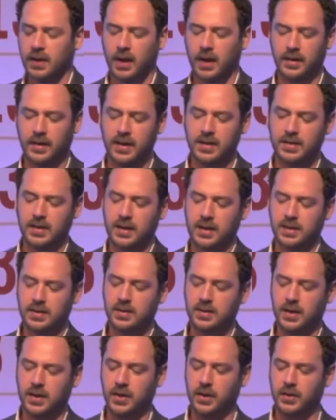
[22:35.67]
And these
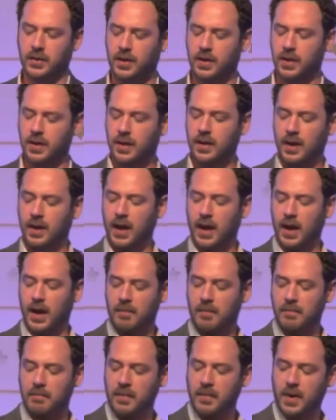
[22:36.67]
last two,
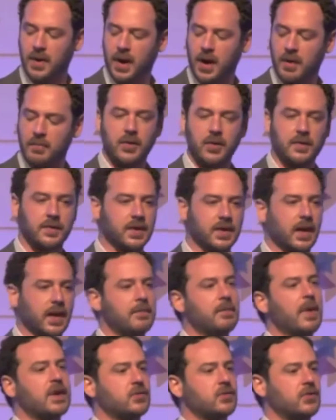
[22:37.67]
a move
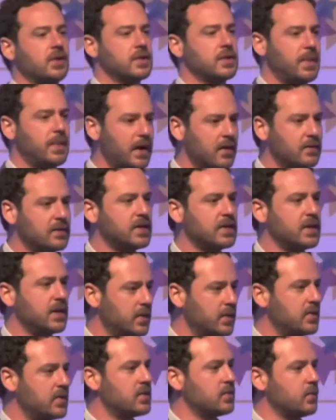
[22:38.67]
to mass transparency,
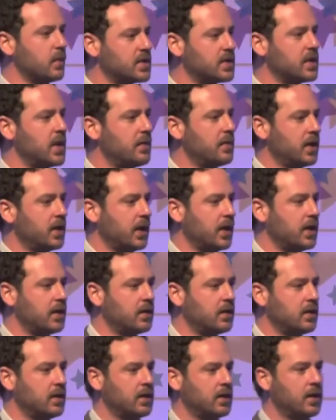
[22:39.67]
which is what's happening
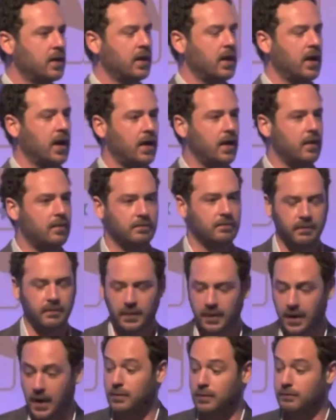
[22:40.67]
in
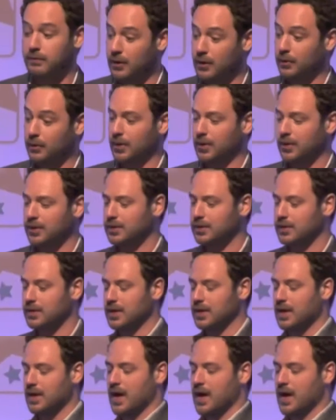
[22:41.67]
the real world.